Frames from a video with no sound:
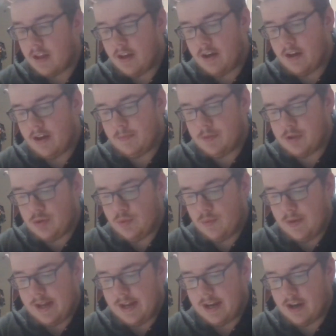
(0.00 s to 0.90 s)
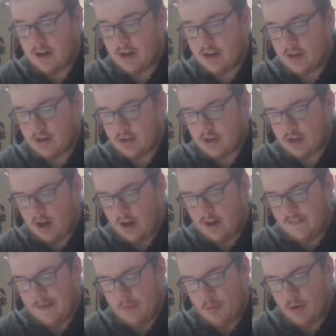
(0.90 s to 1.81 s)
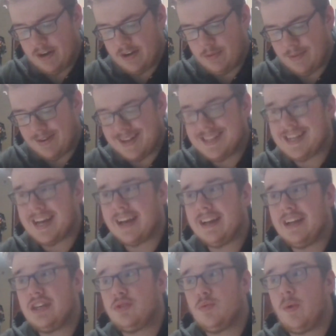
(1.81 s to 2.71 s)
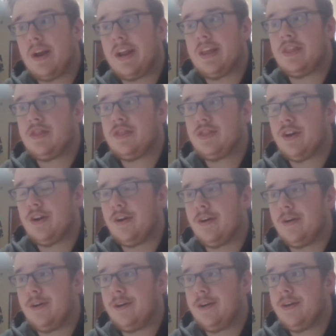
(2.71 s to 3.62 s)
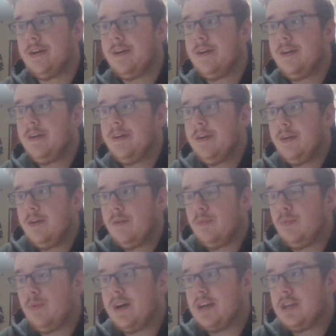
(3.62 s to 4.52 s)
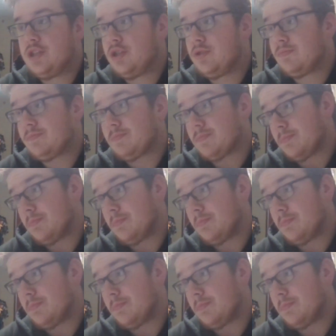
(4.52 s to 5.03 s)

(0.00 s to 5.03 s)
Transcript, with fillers: uh, between uh, February twenty-second and twenty-third, which